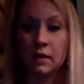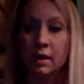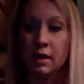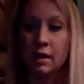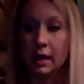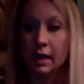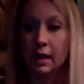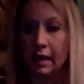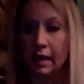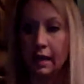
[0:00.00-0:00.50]

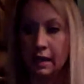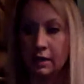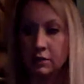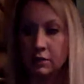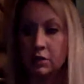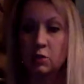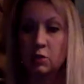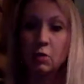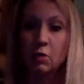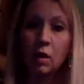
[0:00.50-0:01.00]
and
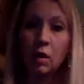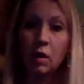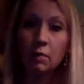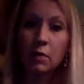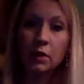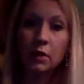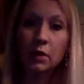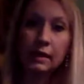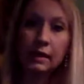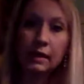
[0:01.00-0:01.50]
you are
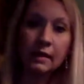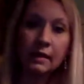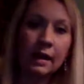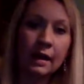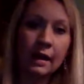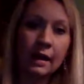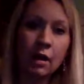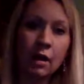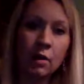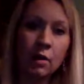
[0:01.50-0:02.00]
putting that
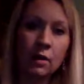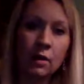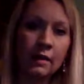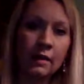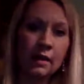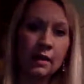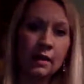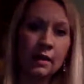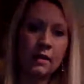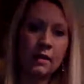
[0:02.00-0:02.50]
out, and
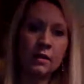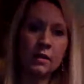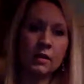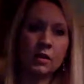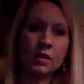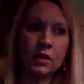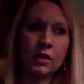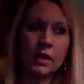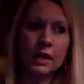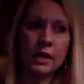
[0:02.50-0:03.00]
then you're
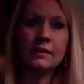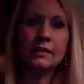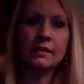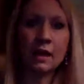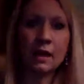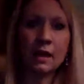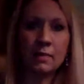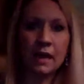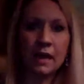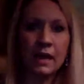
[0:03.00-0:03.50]
getting
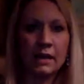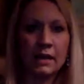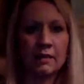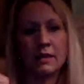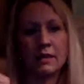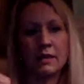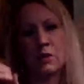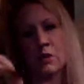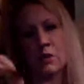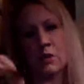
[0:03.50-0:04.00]
that back, and
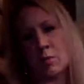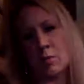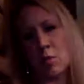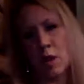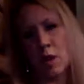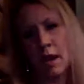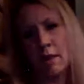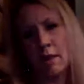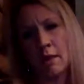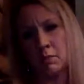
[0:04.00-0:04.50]
then you're more
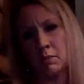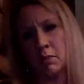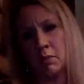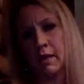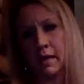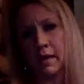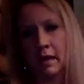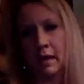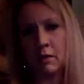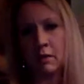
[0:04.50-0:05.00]
apt to put it
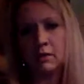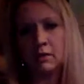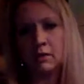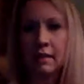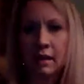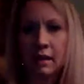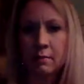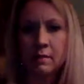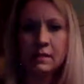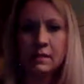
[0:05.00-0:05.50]
out to
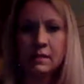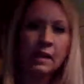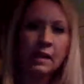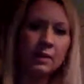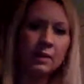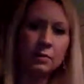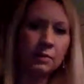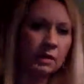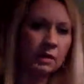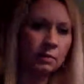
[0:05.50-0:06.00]
them and to
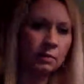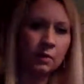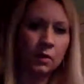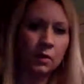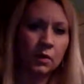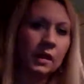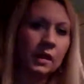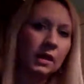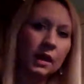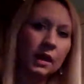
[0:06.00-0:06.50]
other
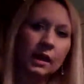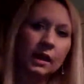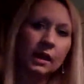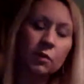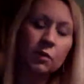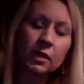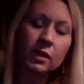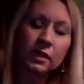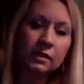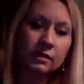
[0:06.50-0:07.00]
people, and
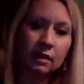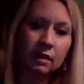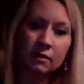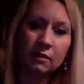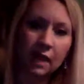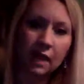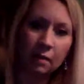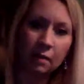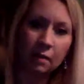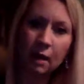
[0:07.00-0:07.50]
I really love
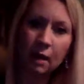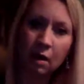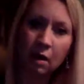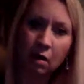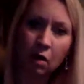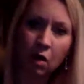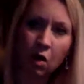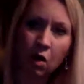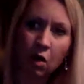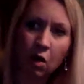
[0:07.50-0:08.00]
that
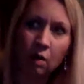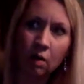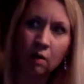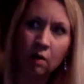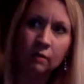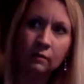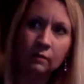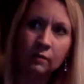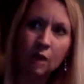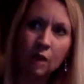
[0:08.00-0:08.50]
about
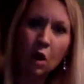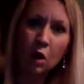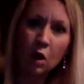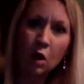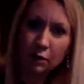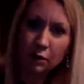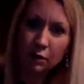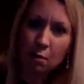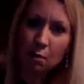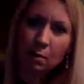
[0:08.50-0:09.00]
our
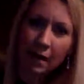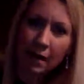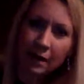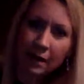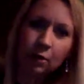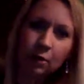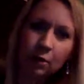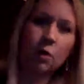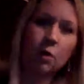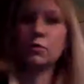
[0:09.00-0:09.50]
little
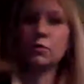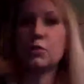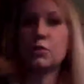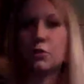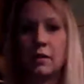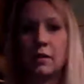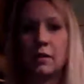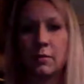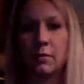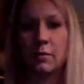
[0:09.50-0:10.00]
microculture
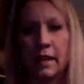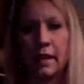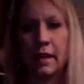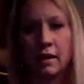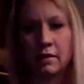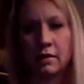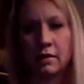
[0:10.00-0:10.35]
that we have.